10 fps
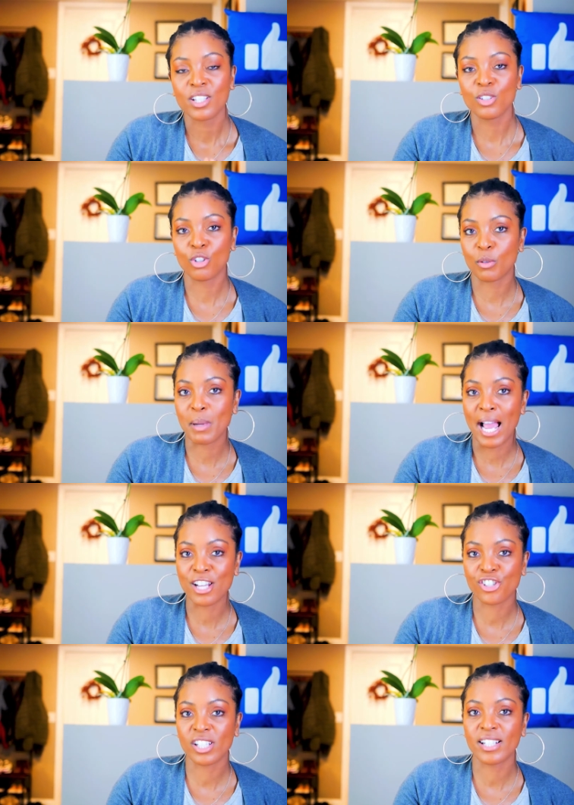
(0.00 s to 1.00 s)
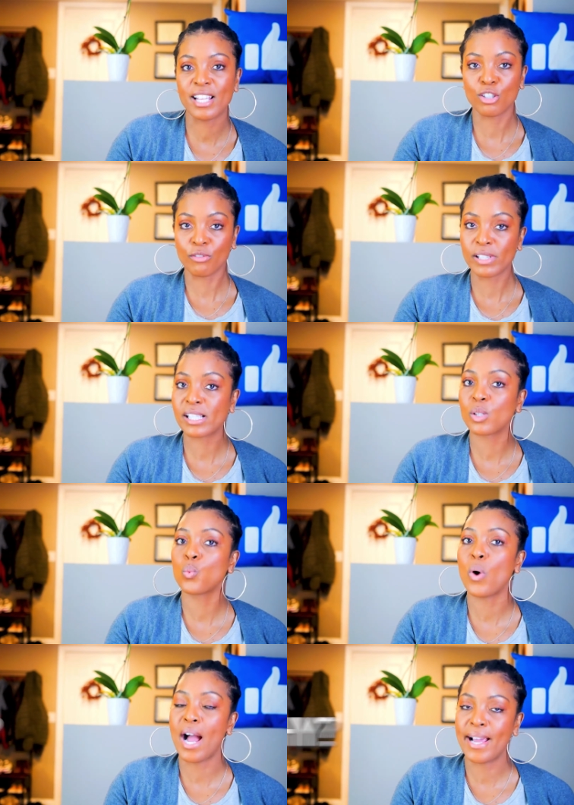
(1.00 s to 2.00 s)
your passion and your
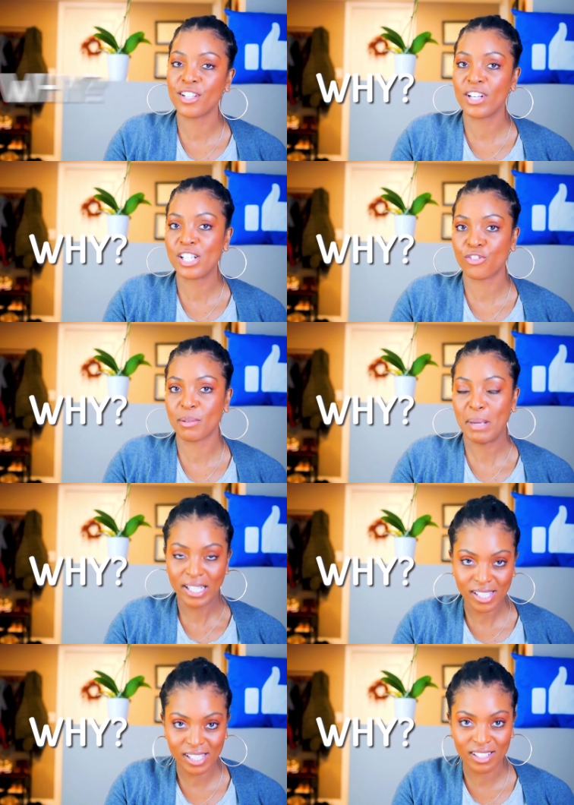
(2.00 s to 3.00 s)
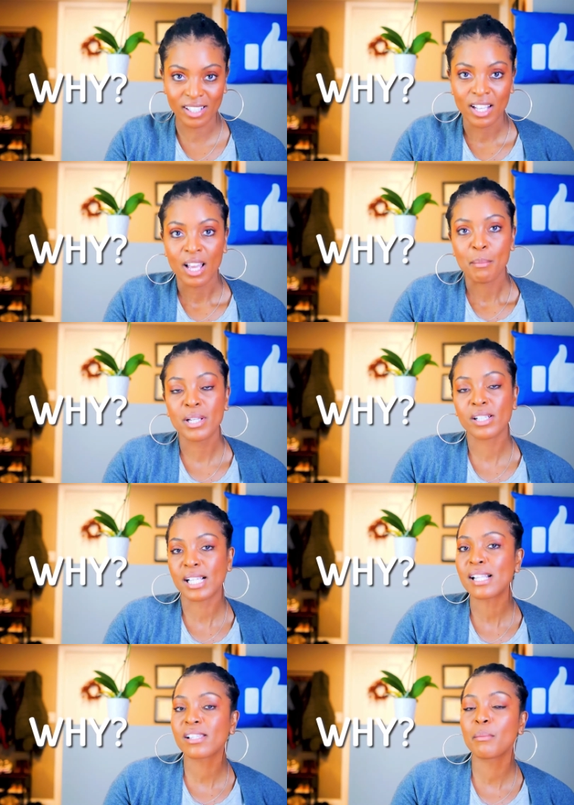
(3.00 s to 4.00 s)
reason why you're entering medicine because
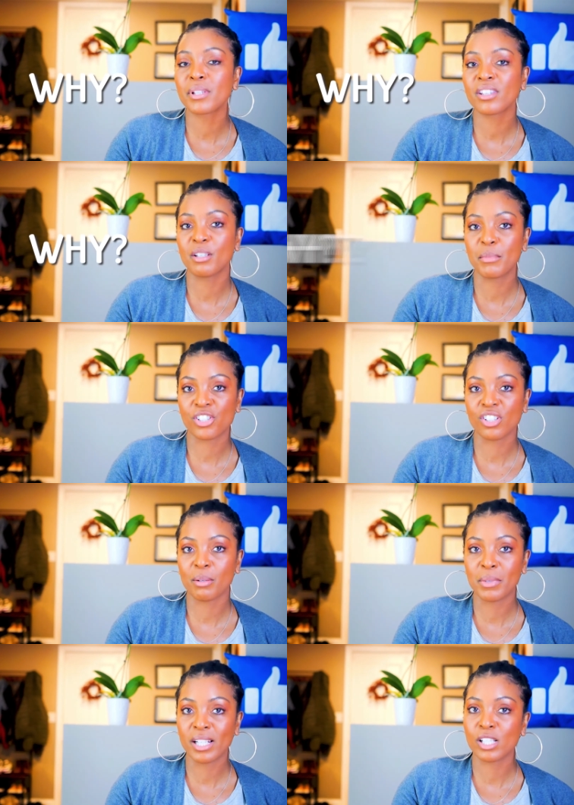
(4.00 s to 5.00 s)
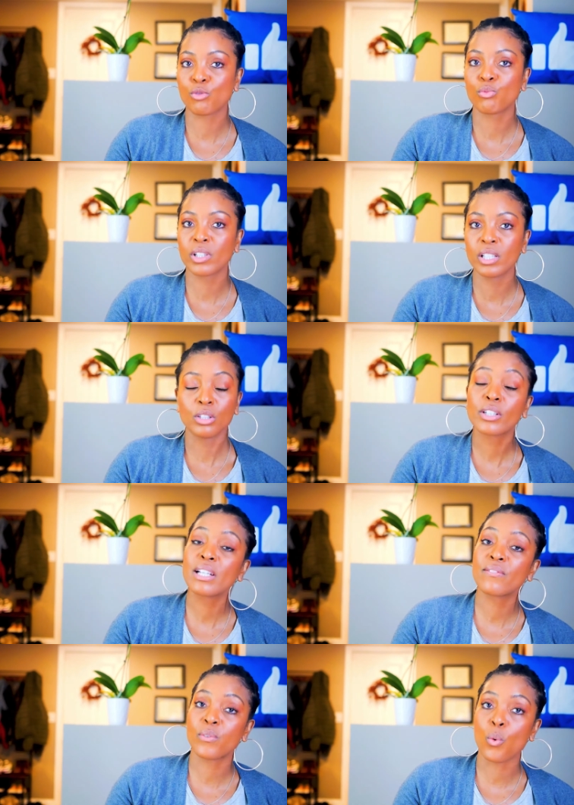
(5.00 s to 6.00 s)
that's something the admission committee is really
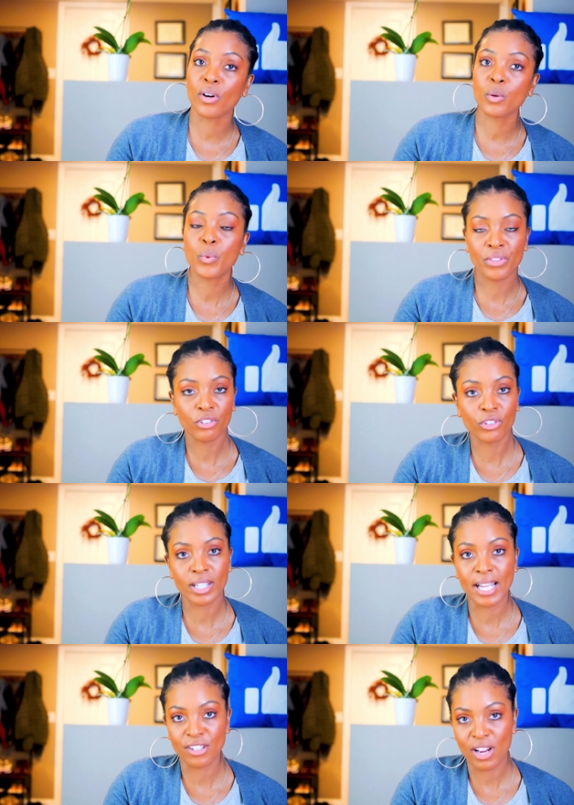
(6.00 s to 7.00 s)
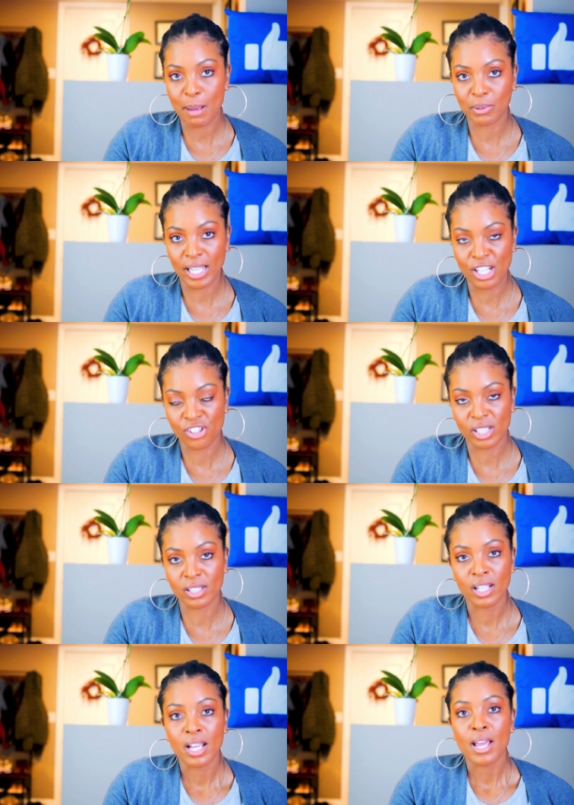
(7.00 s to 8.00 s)
looking for when they're looking at your
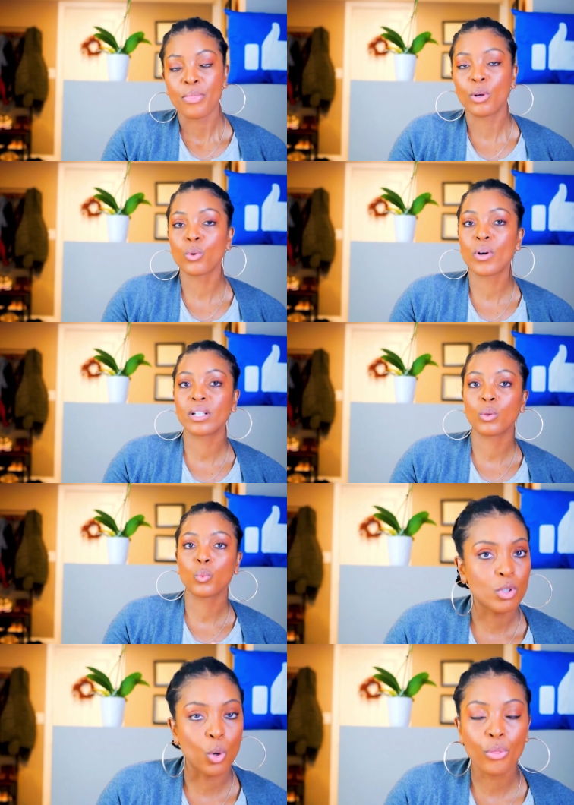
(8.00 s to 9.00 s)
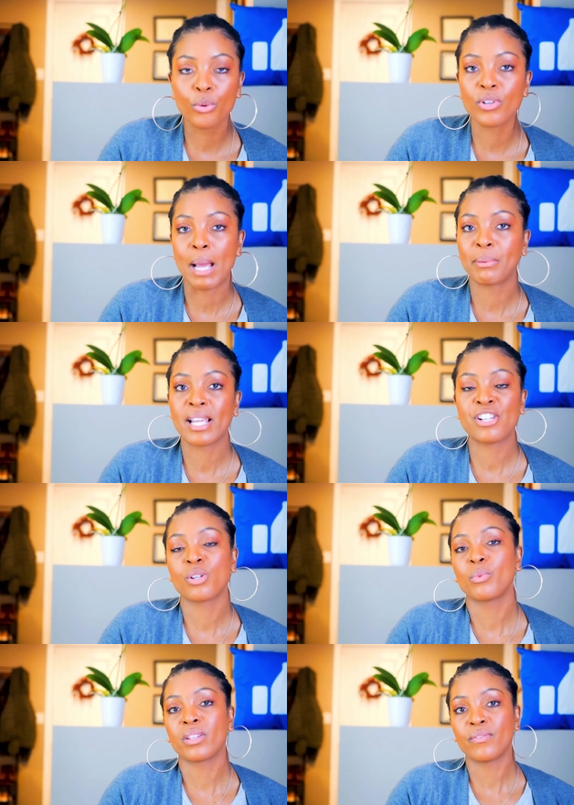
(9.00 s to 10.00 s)
application. They're going to go through your
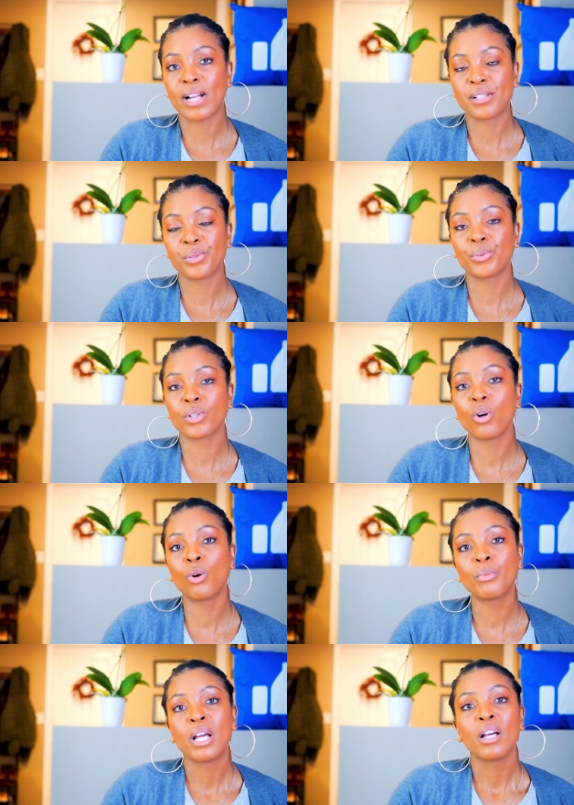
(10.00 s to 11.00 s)
application with a fine tooth comb